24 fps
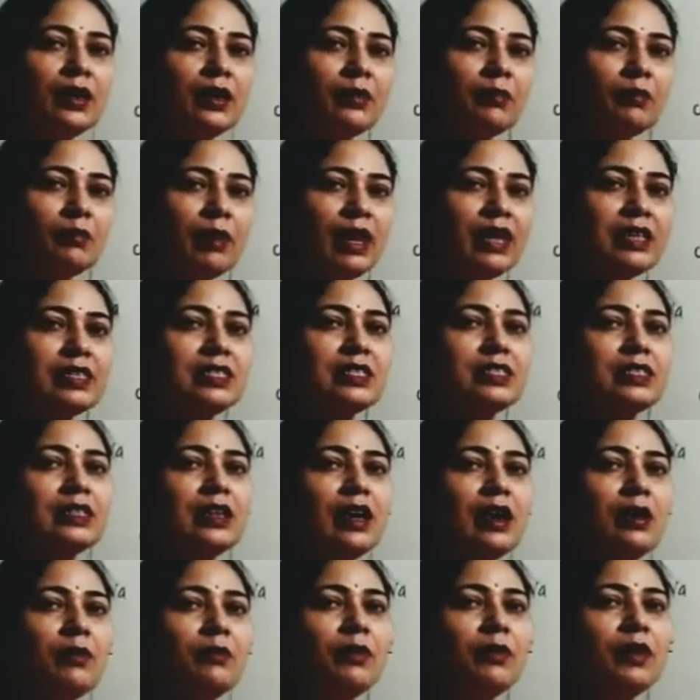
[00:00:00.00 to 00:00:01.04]
must
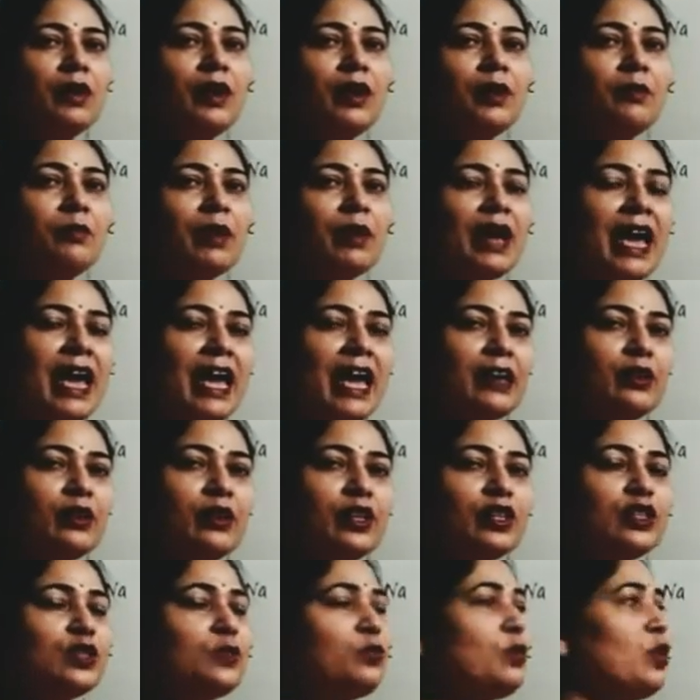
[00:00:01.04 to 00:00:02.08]
come prior to
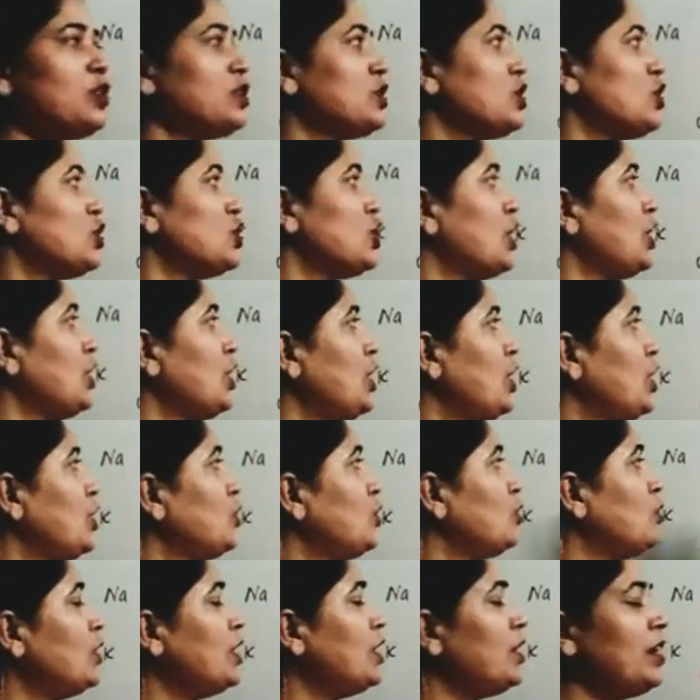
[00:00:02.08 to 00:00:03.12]
its position
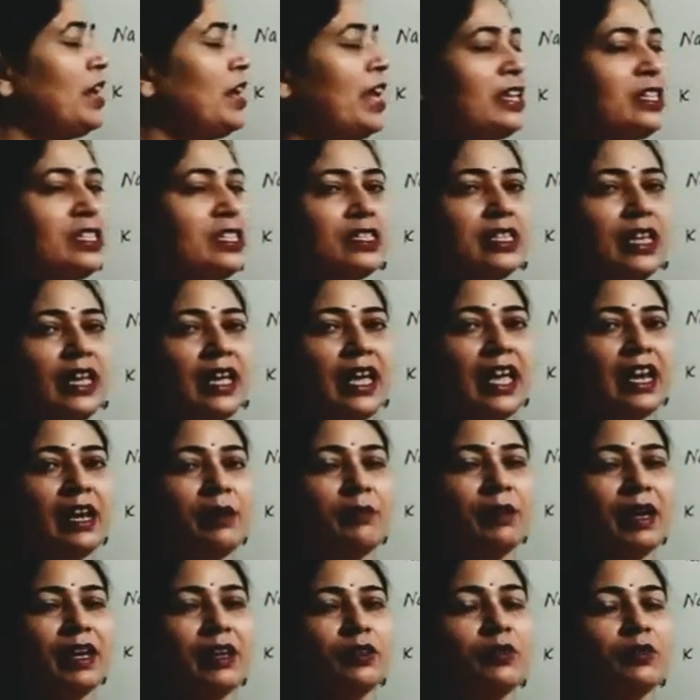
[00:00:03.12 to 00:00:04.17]
to the next
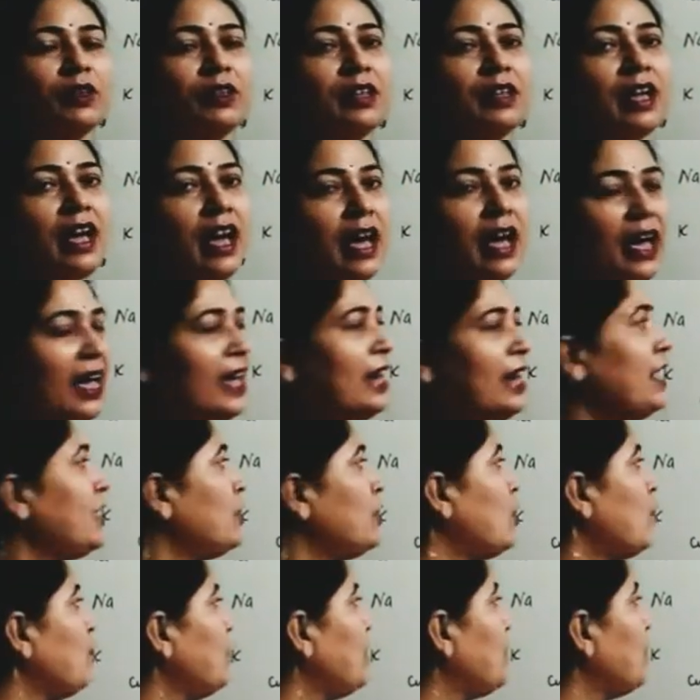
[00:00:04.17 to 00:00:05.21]
element with the higher
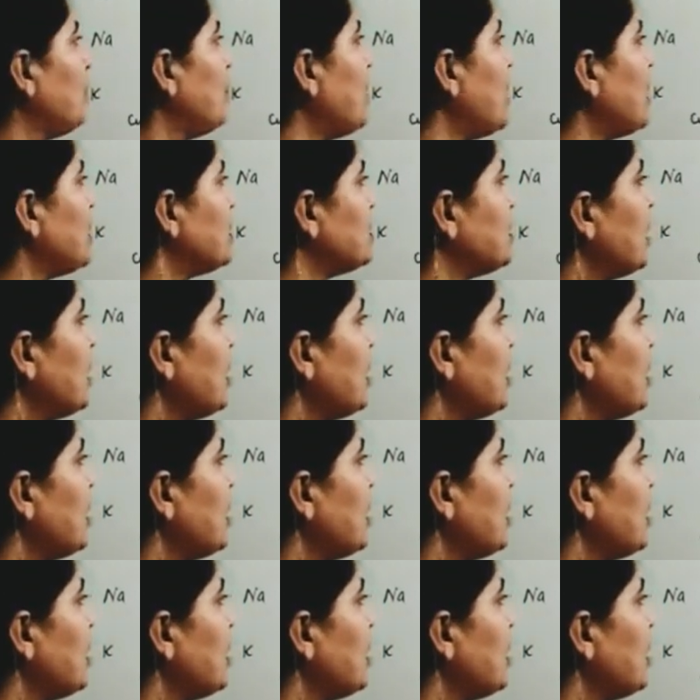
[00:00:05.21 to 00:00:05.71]
atomic mass.